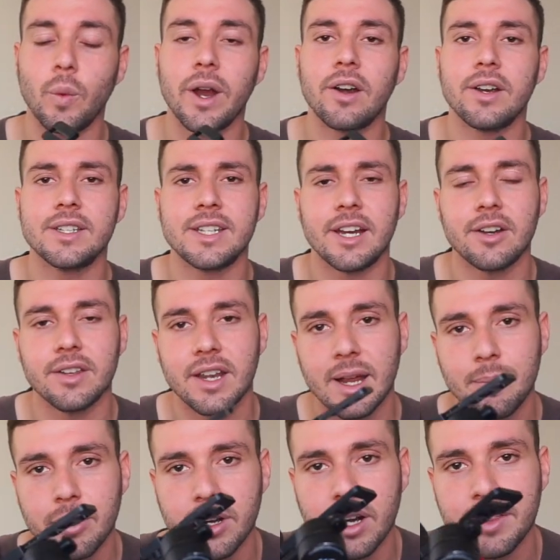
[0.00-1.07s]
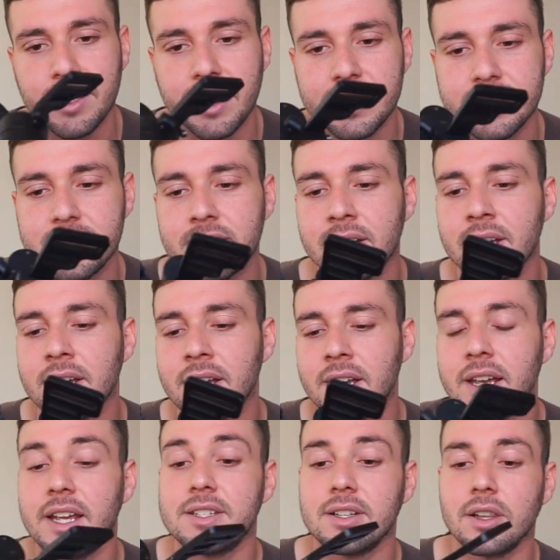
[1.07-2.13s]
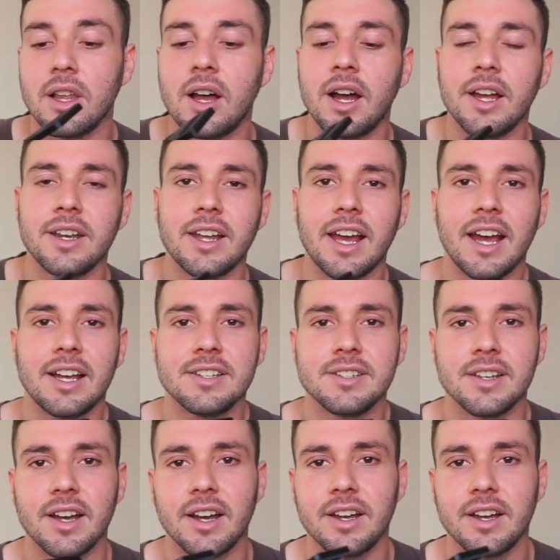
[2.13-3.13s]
wear and tear that I put on this is a lot, as